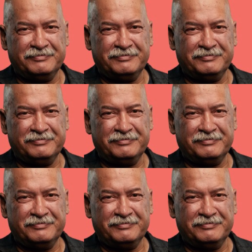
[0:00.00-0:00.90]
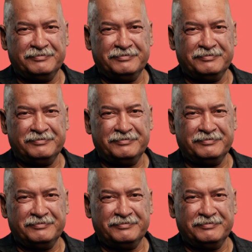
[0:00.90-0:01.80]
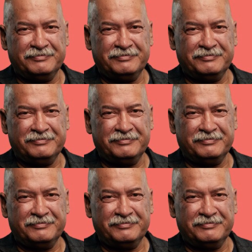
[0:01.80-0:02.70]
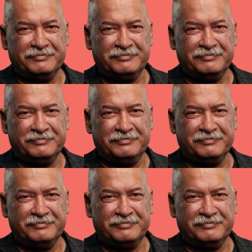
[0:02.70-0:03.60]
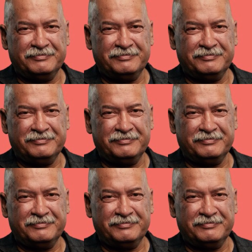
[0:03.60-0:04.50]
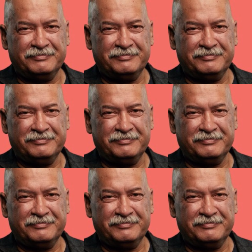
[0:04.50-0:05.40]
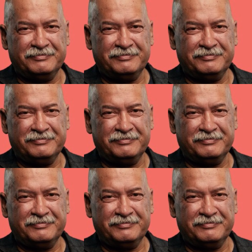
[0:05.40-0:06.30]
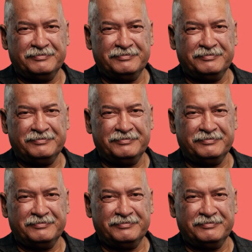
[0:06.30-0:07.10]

(no lip movement)